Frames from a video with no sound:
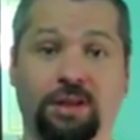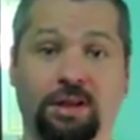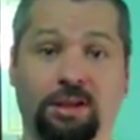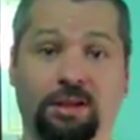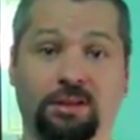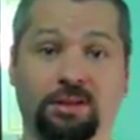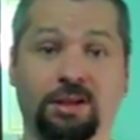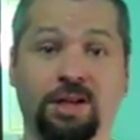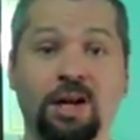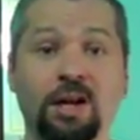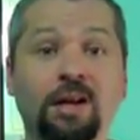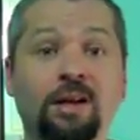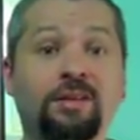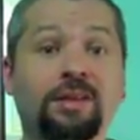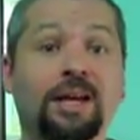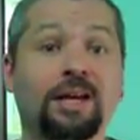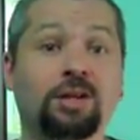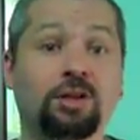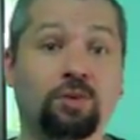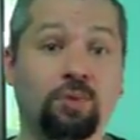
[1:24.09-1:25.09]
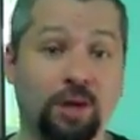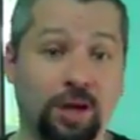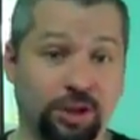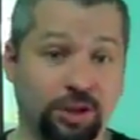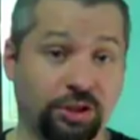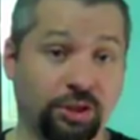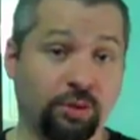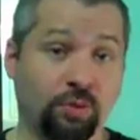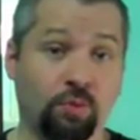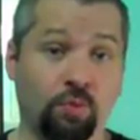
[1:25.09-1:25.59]
things that you
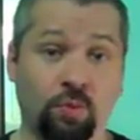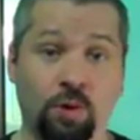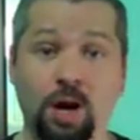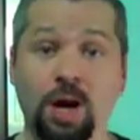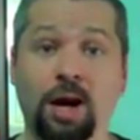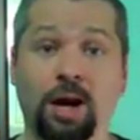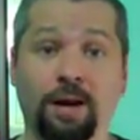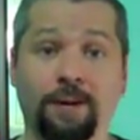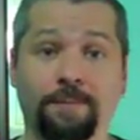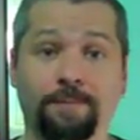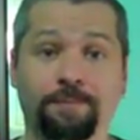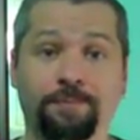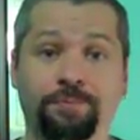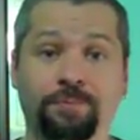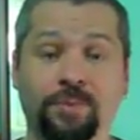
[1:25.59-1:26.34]
actually want.